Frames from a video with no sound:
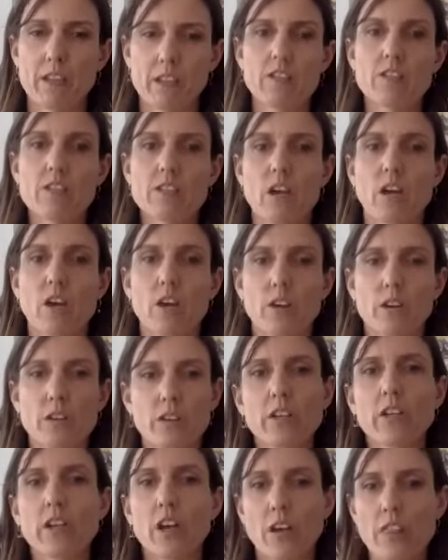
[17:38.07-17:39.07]

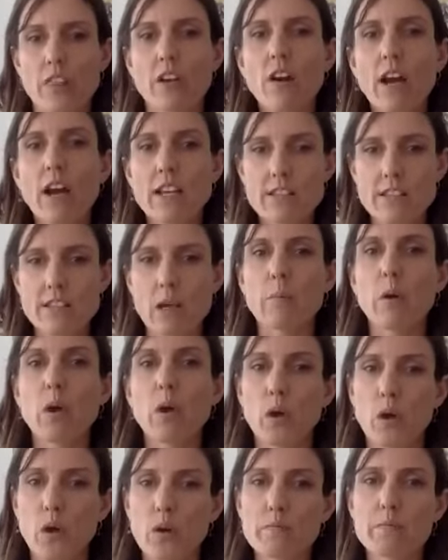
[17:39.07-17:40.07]
there are some
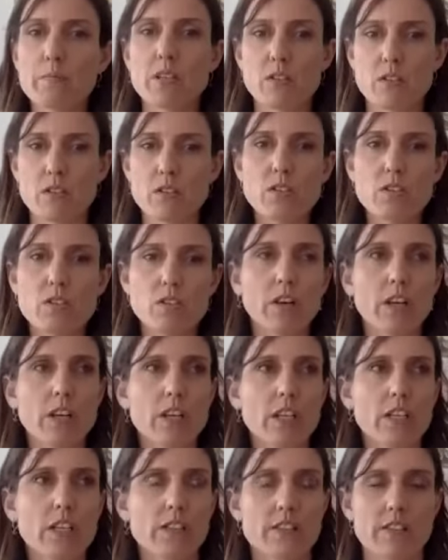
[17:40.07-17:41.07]
herbs and
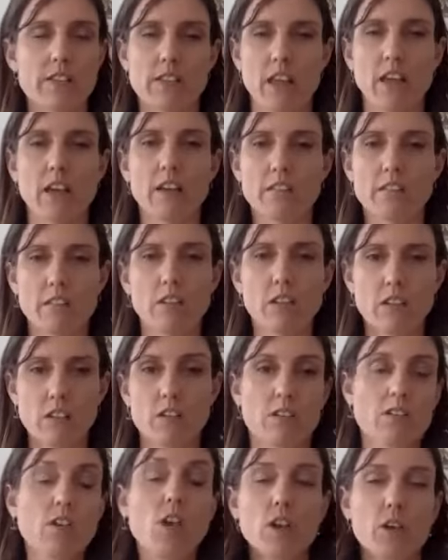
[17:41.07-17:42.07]
nutrients that you
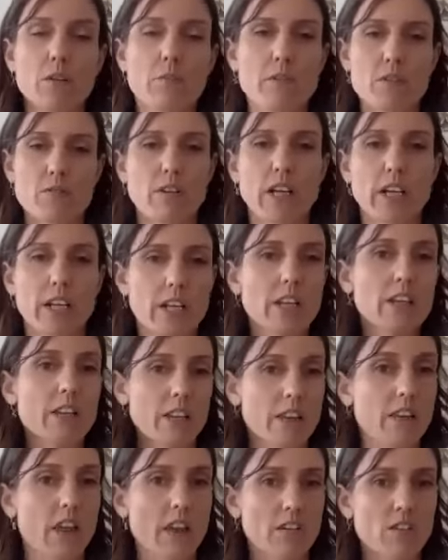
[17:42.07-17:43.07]

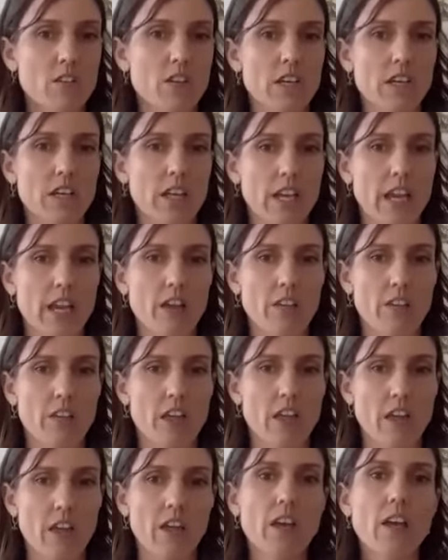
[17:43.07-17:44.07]
can get out
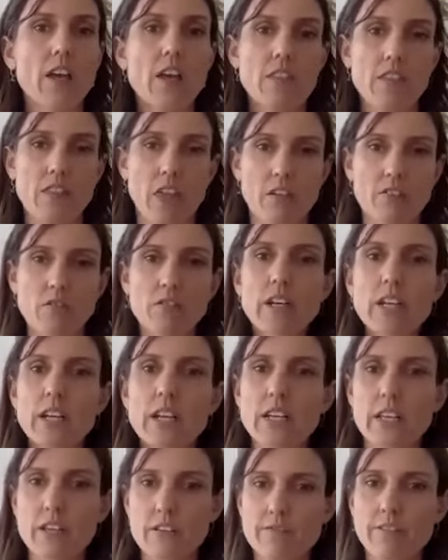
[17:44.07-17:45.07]
there that
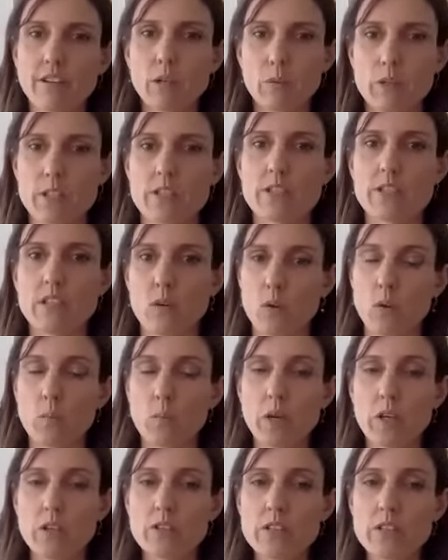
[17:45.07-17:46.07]
really influence the
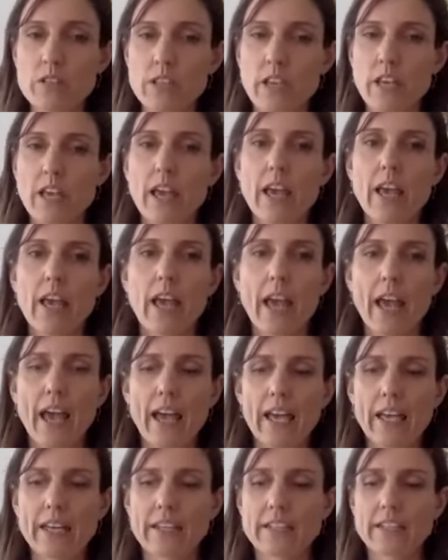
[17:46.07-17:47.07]
hormones,
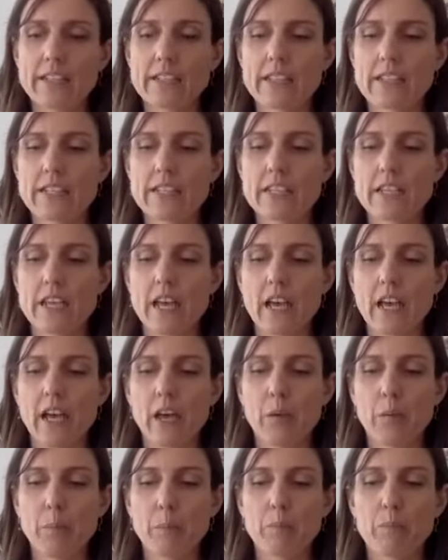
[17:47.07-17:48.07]
and
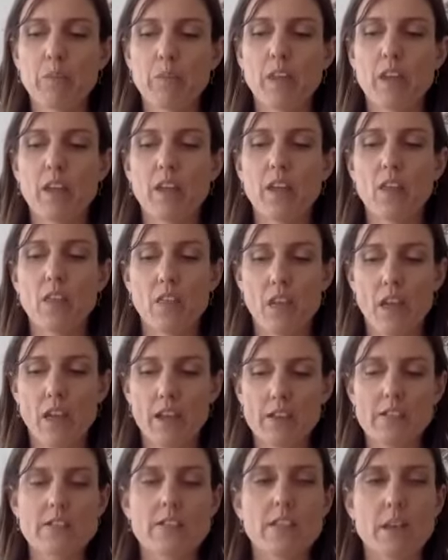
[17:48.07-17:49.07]
that
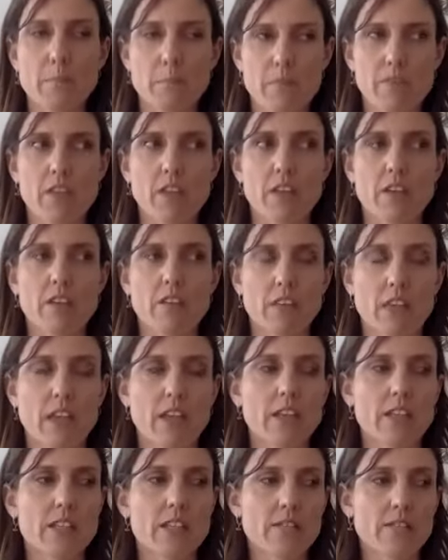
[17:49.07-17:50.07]
is something that
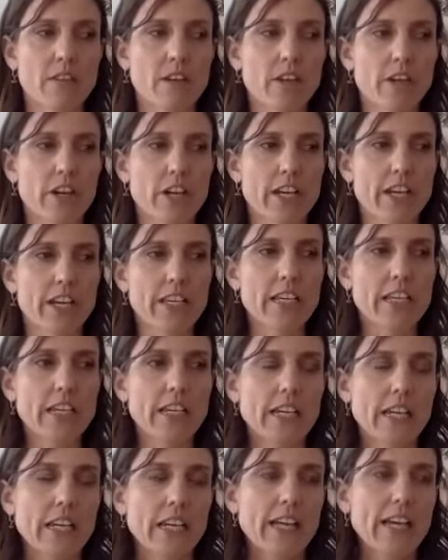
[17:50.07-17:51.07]
is very
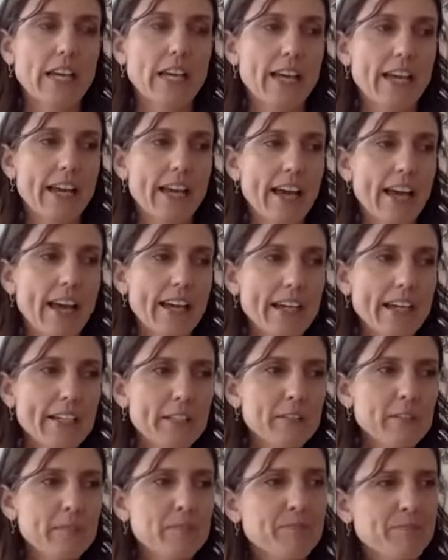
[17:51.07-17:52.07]

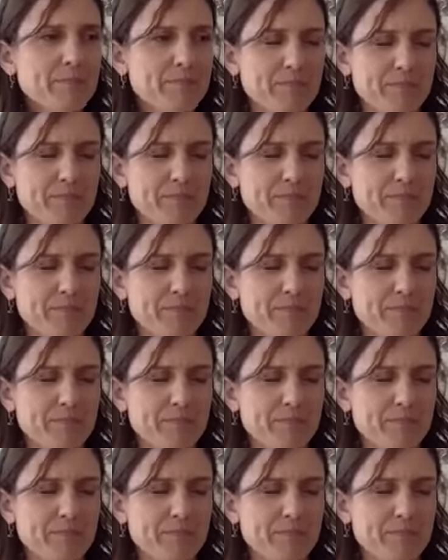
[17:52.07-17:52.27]
you